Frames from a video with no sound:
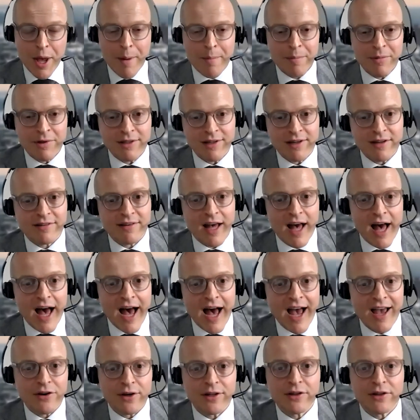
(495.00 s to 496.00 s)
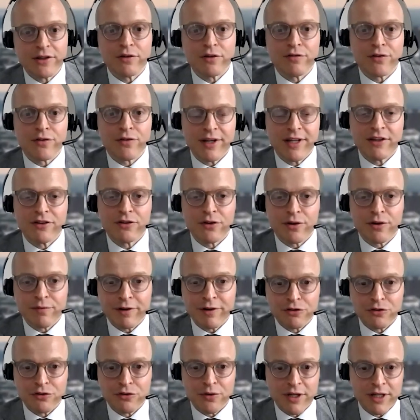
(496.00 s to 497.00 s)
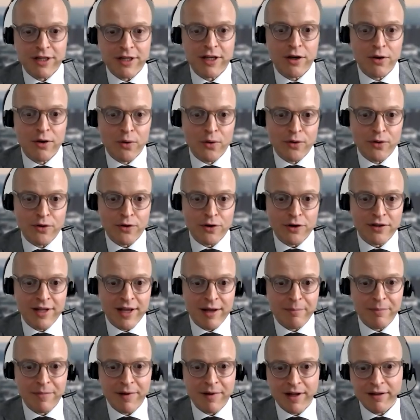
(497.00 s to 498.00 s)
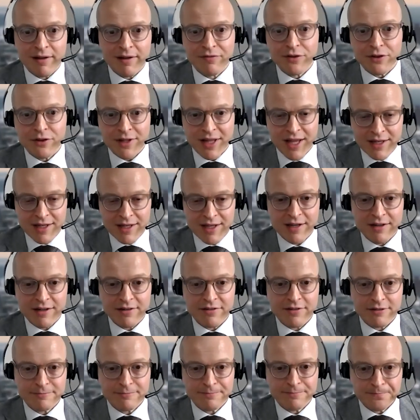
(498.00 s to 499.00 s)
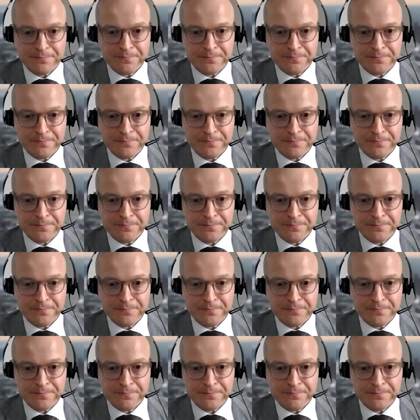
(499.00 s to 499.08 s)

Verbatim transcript: but there is a high rate of reintervention in the longer term after 10 years.